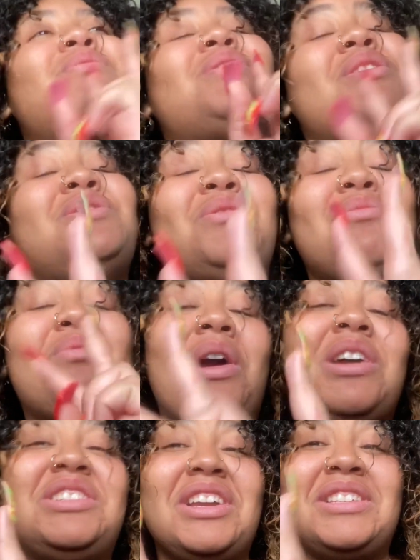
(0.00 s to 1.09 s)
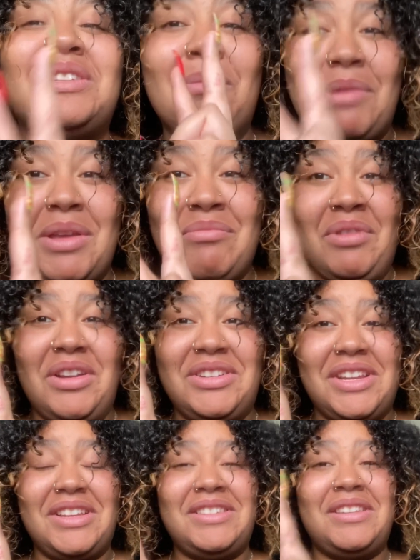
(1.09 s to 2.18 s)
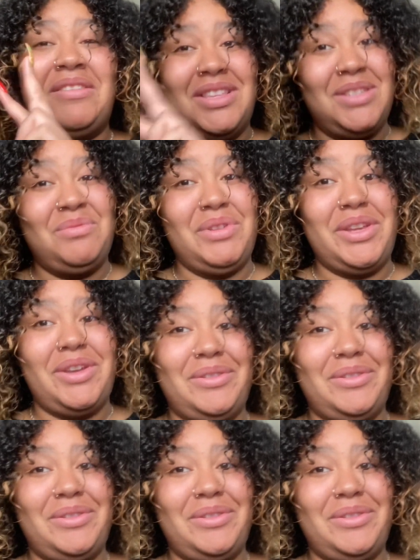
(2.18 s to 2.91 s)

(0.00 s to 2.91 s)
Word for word: were the two projects, the main projects of this video.